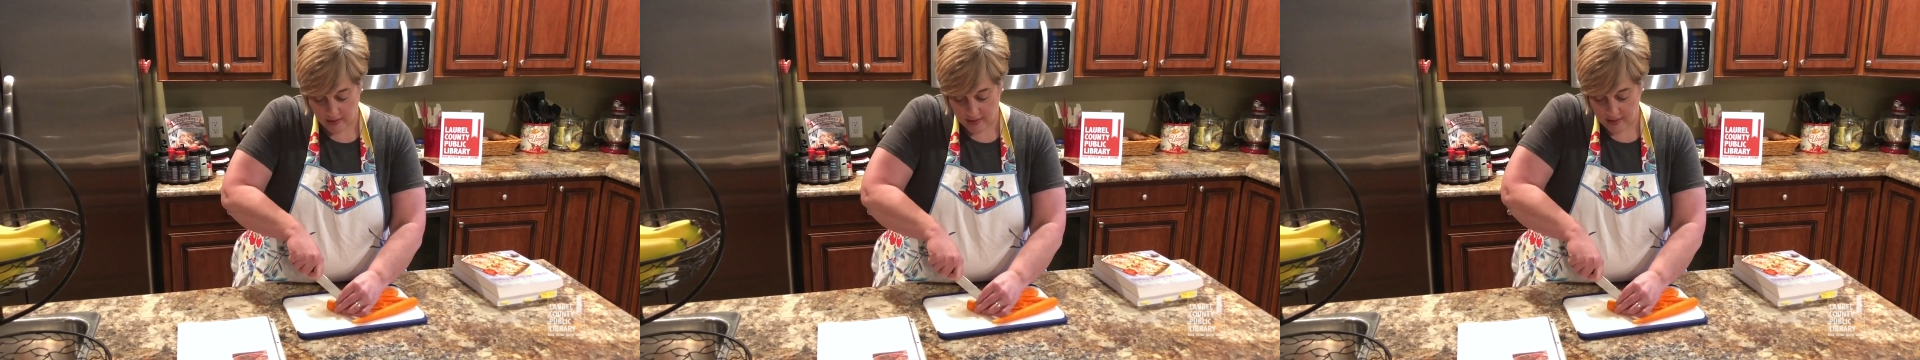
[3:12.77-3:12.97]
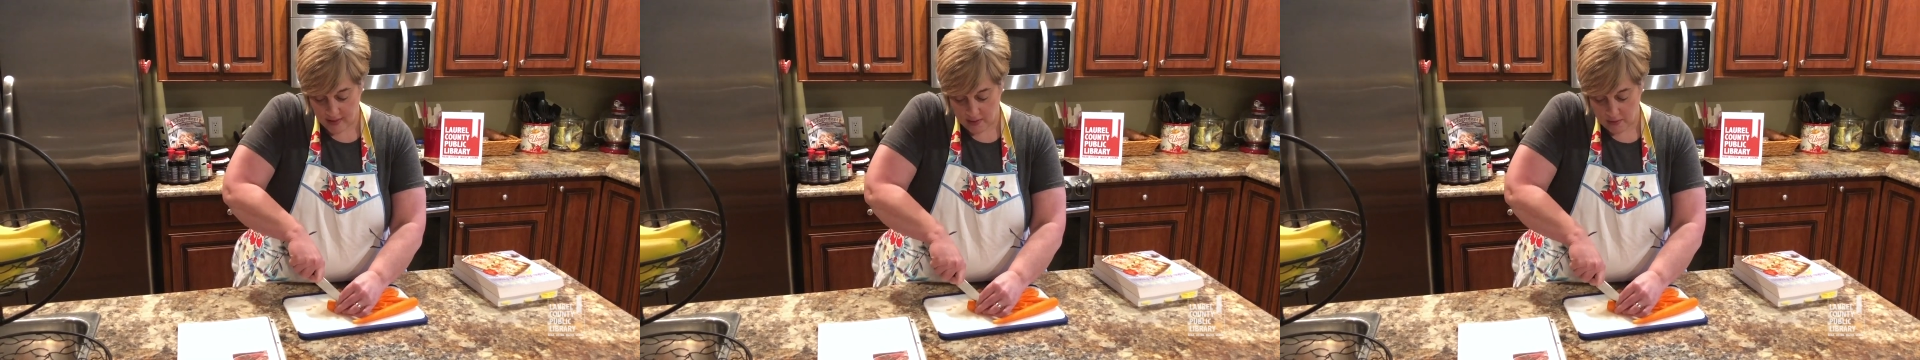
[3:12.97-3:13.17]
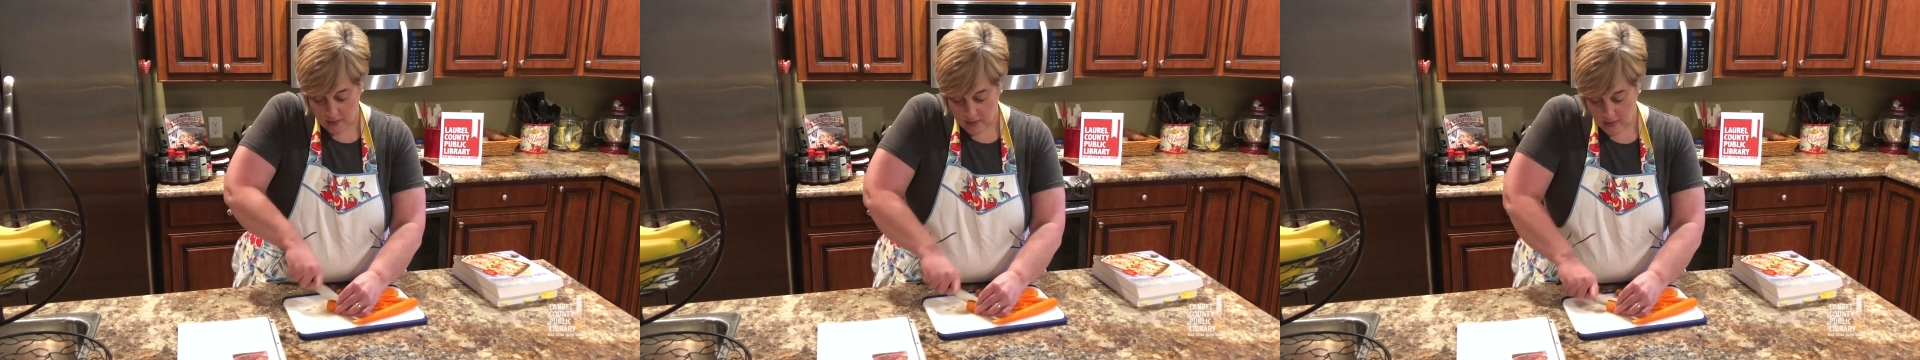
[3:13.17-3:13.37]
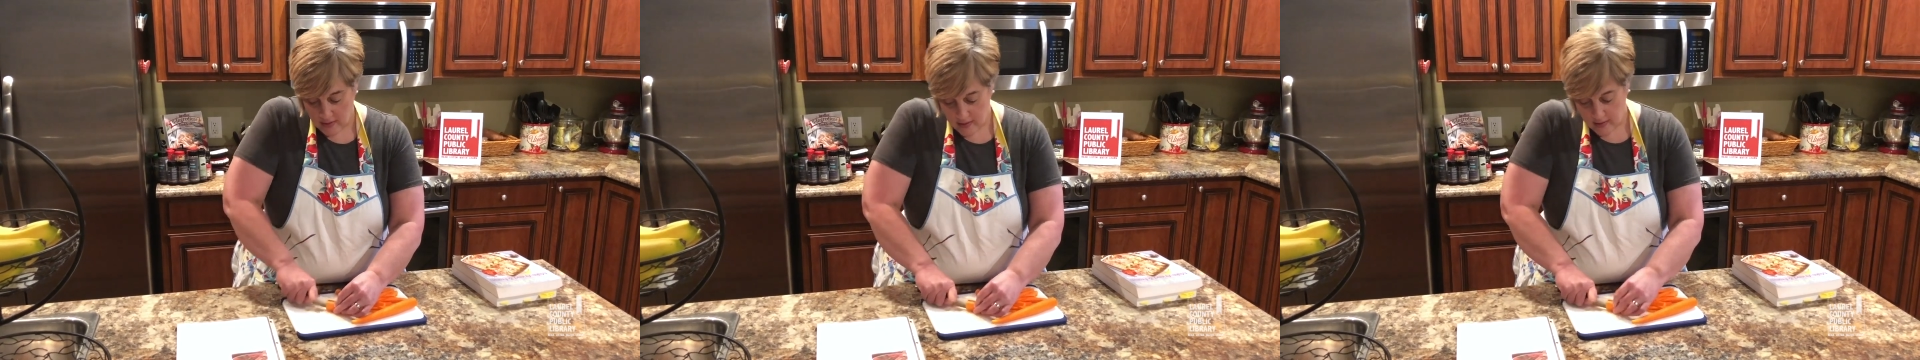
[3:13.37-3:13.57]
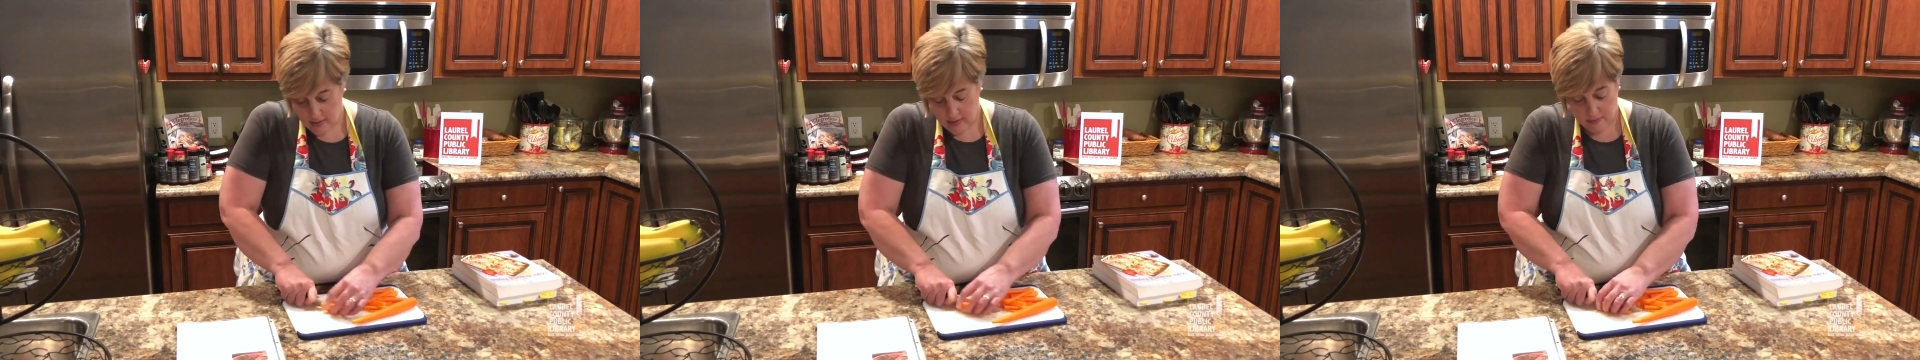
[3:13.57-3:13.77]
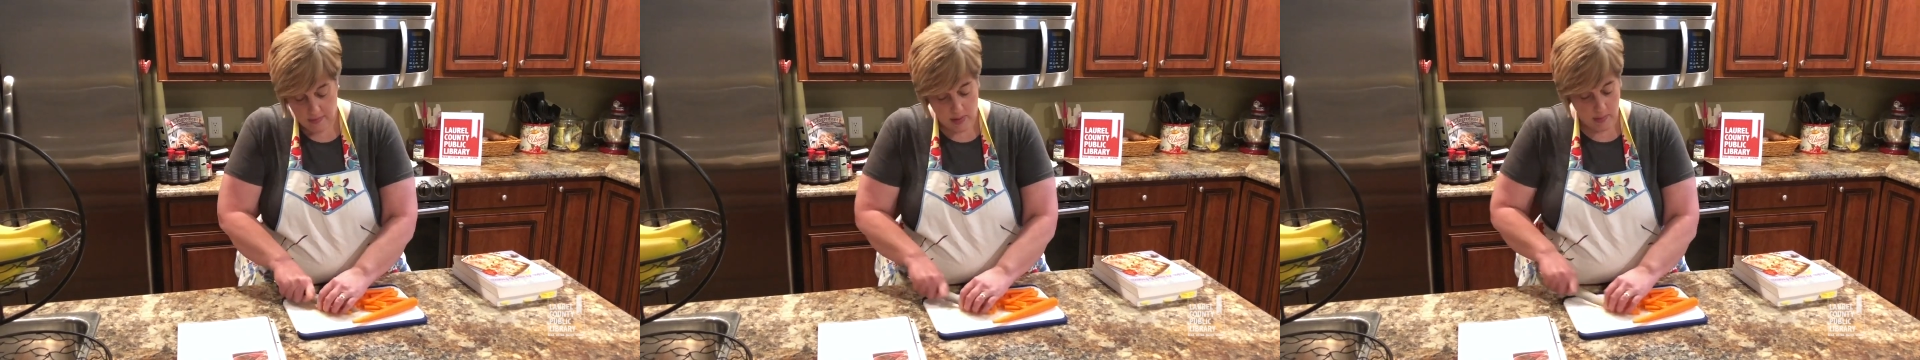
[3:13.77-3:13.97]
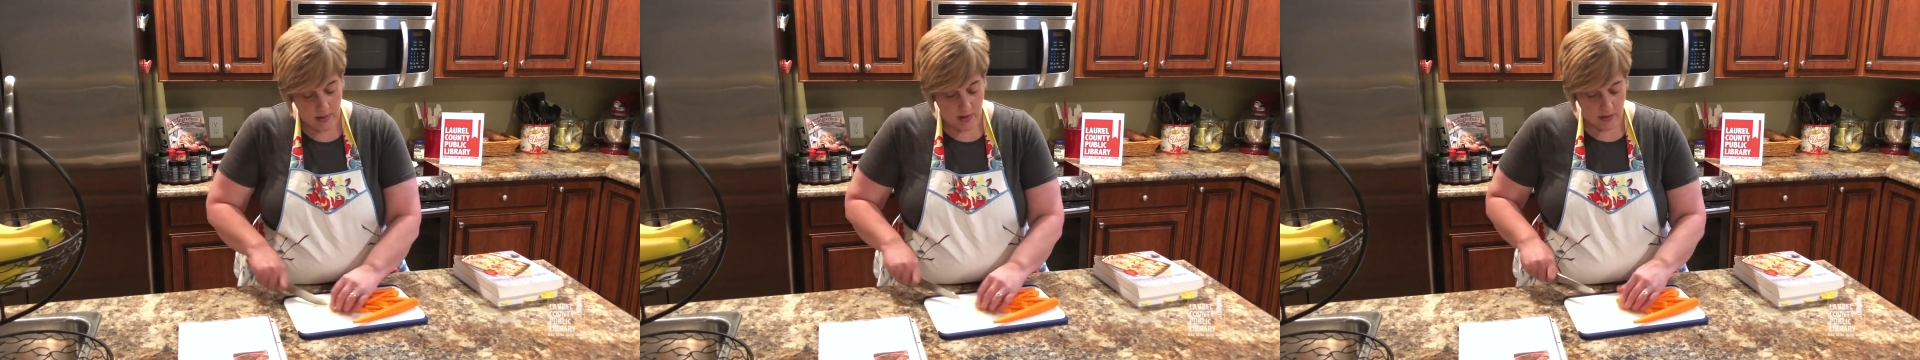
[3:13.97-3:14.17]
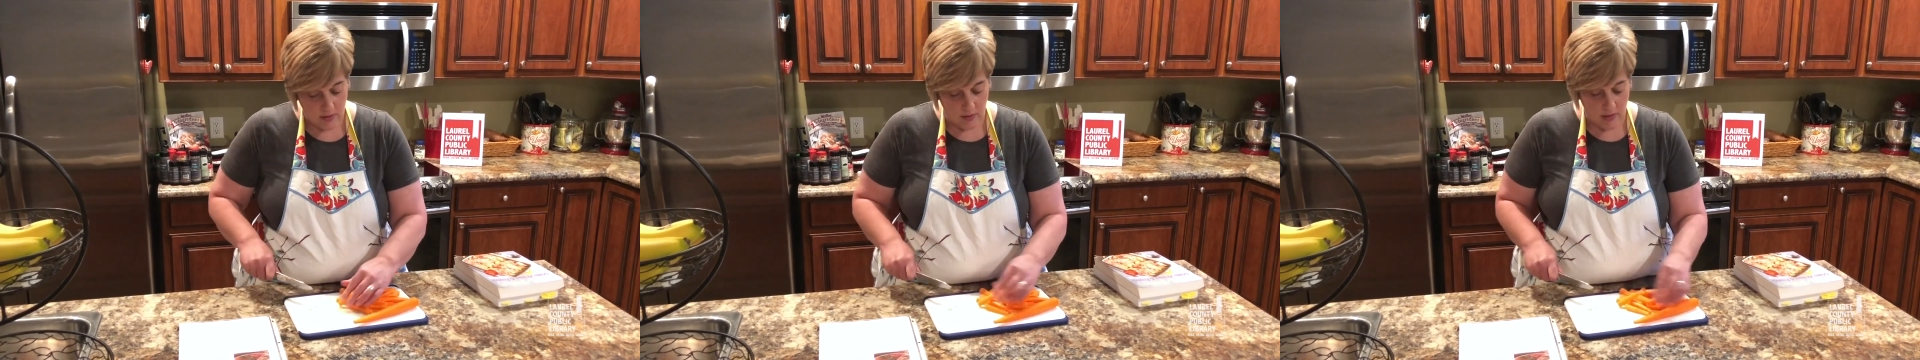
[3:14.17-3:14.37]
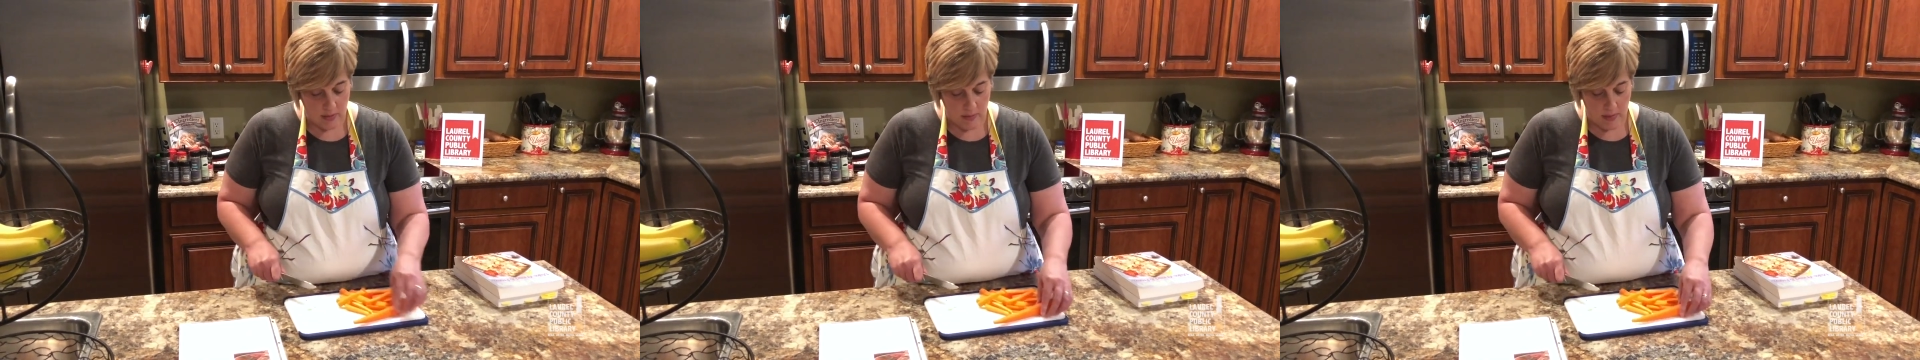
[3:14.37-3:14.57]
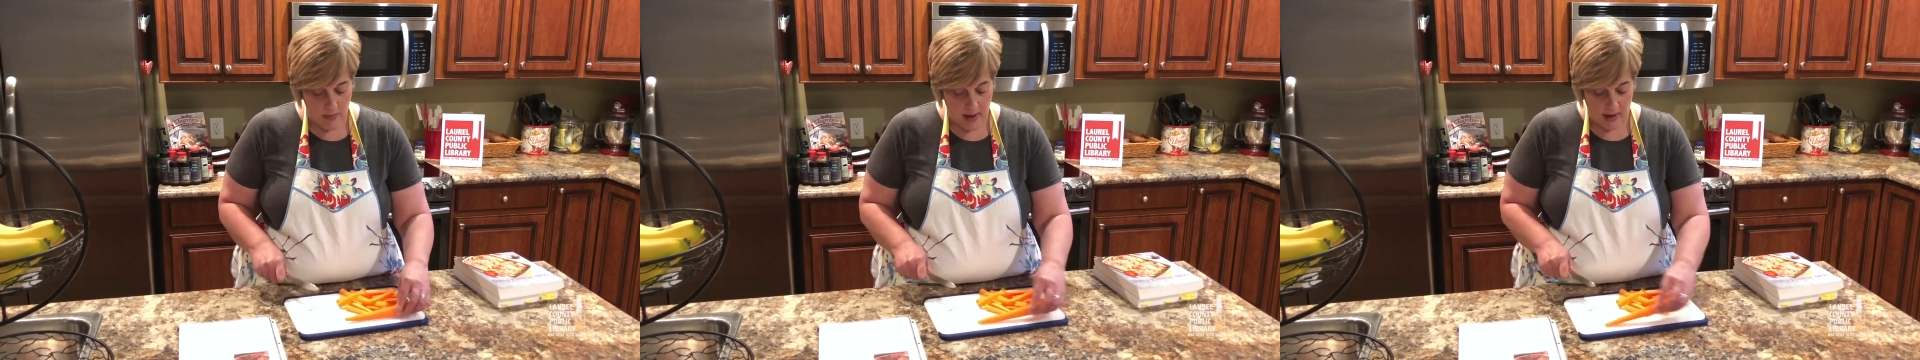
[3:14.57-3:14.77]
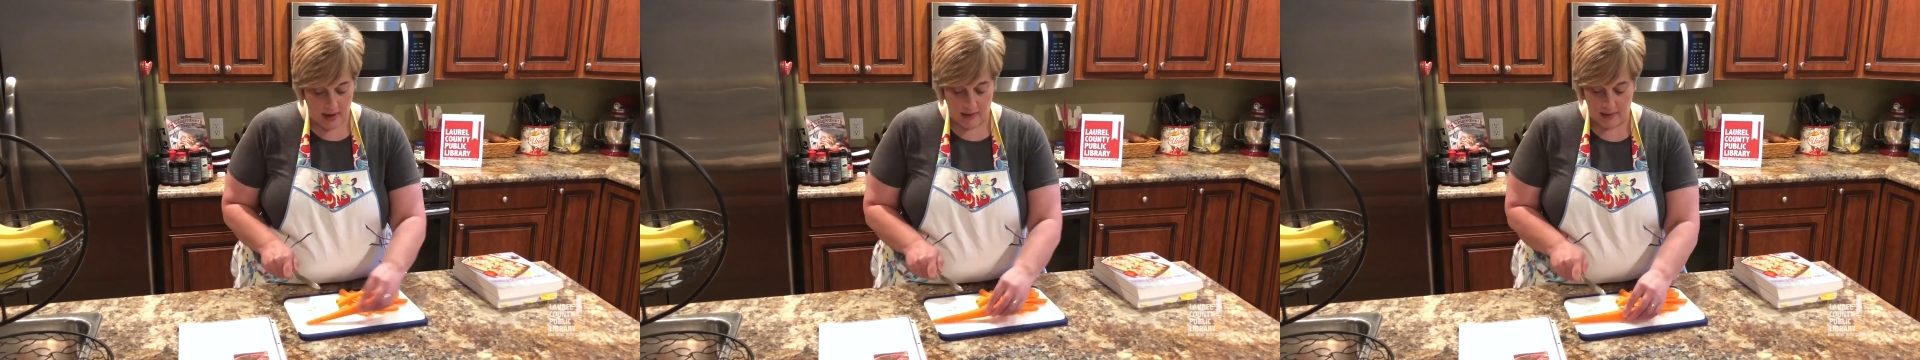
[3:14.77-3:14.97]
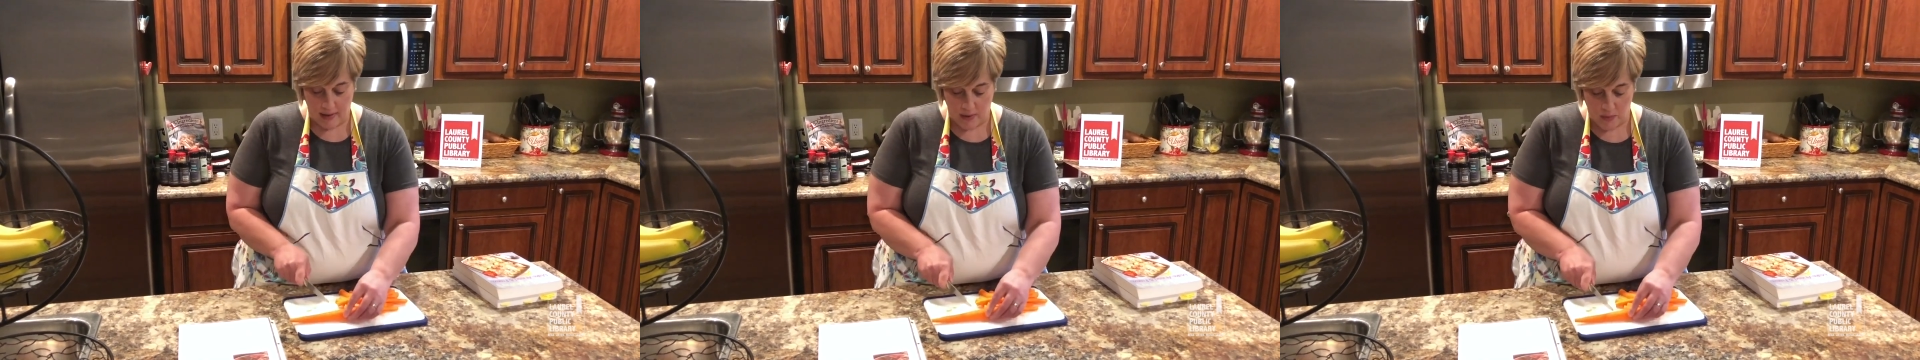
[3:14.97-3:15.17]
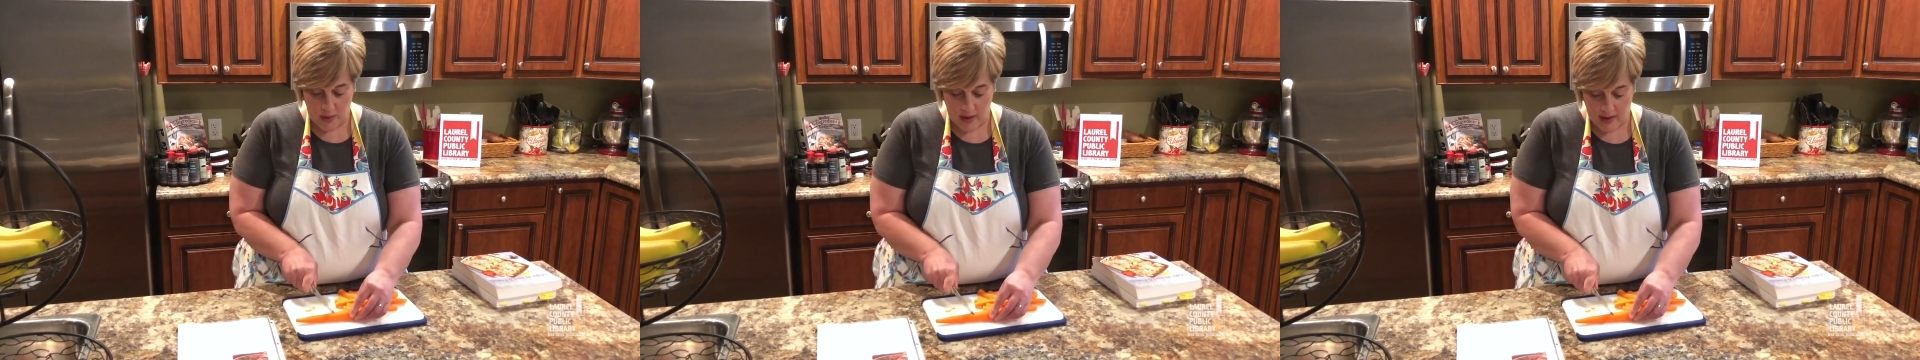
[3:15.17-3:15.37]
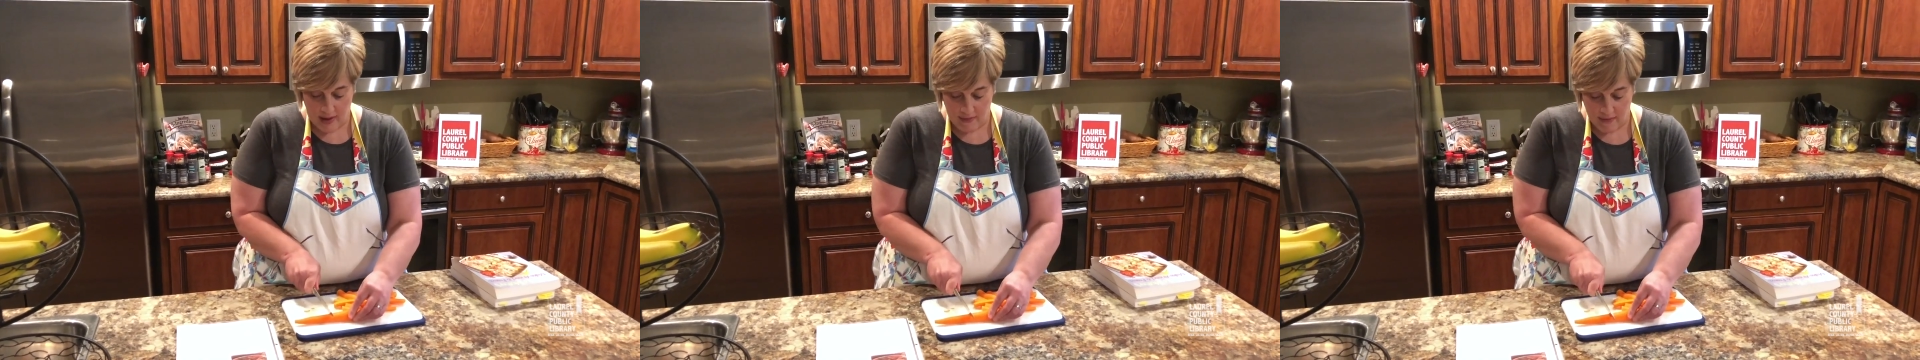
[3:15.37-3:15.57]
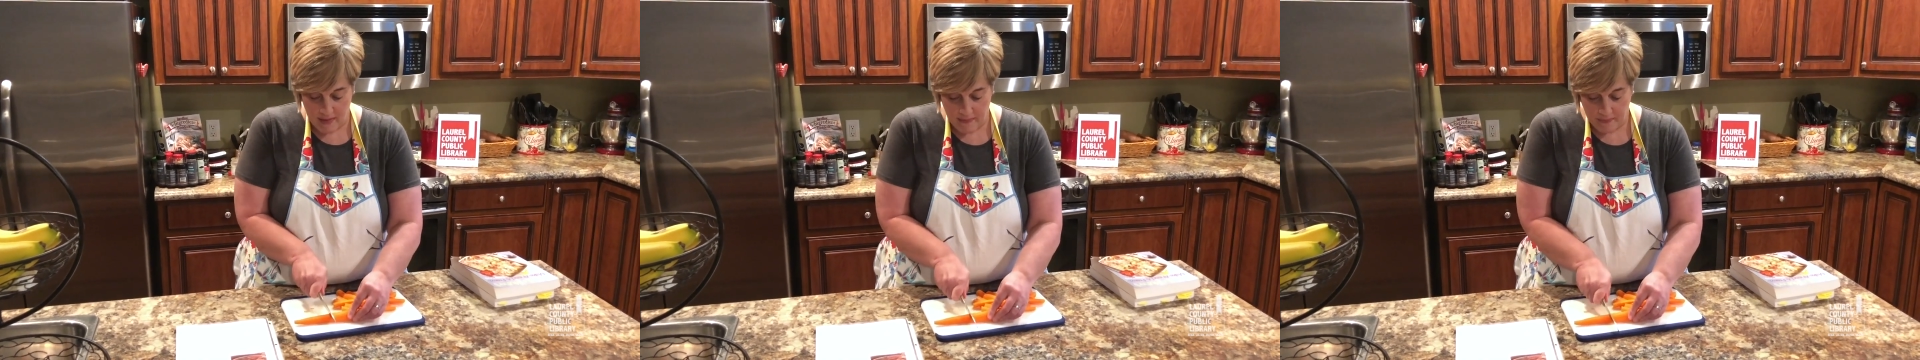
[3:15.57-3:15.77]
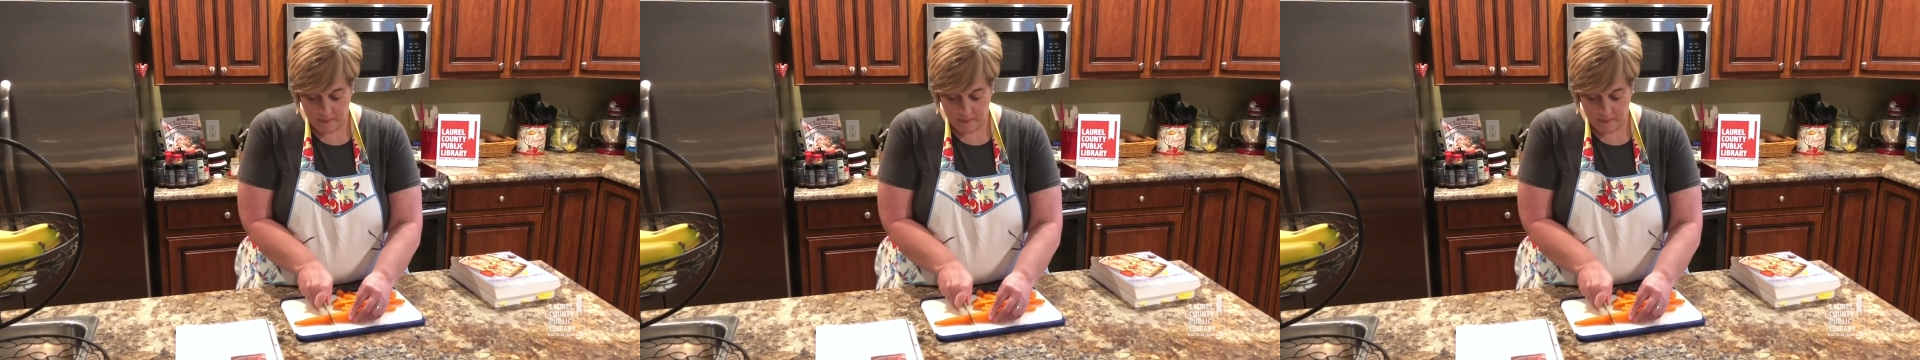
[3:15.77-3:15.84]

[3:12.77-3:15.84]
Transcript: So maybe this will get me back in the swing of it.